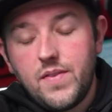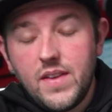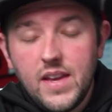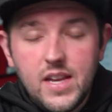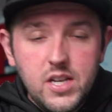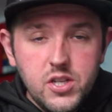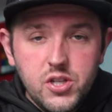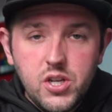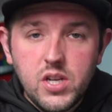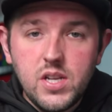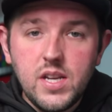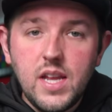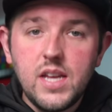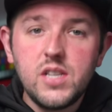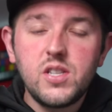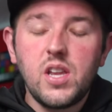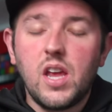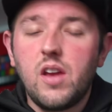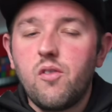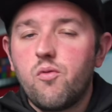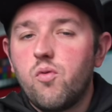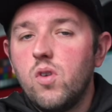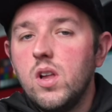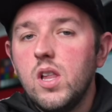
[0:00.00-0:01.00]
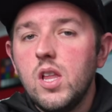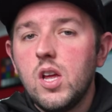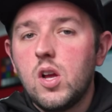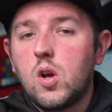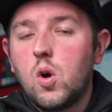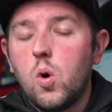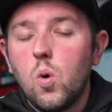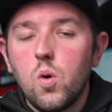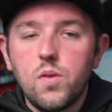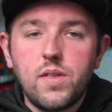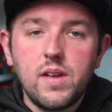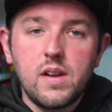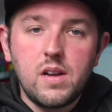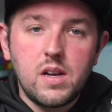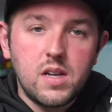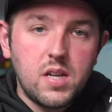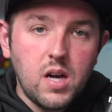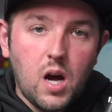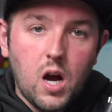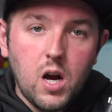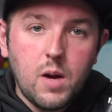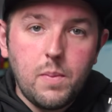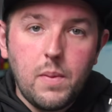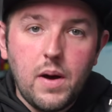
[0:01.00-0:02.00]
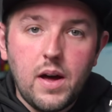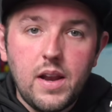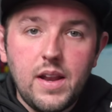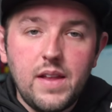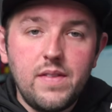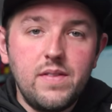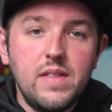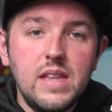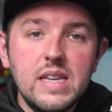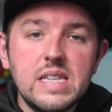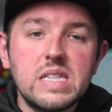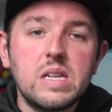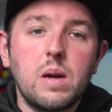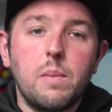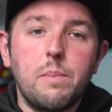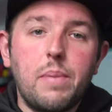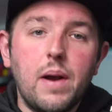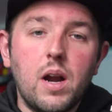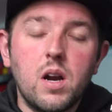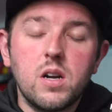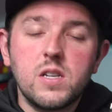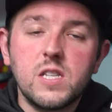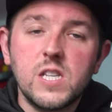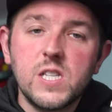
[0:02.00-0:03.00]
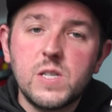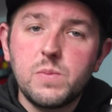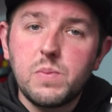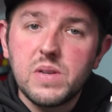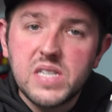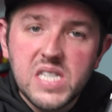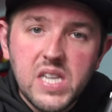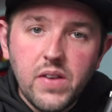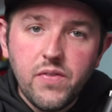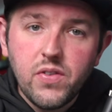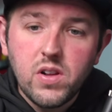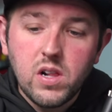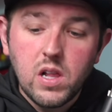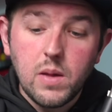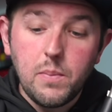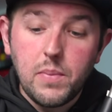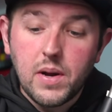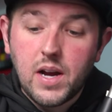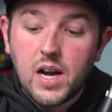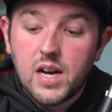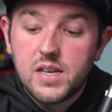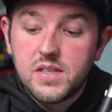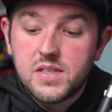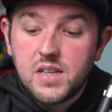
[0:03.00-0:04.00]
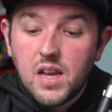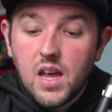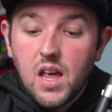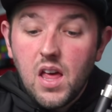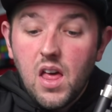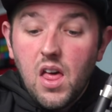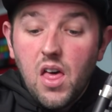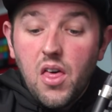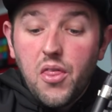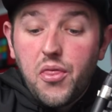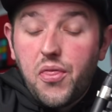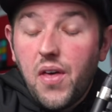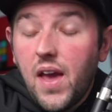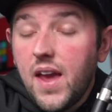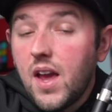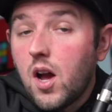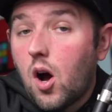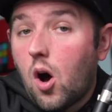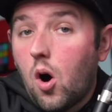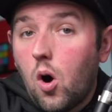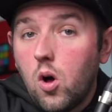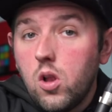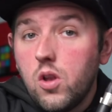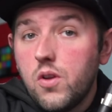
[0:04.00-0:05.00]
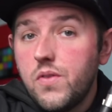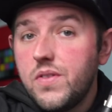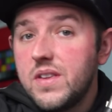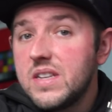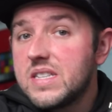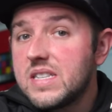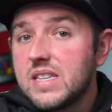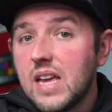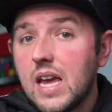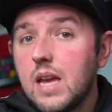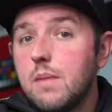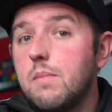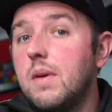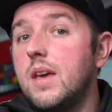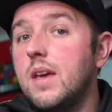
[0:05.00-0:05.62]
the engine is a really cool thing to talk about in this comparison specifically because they all are the same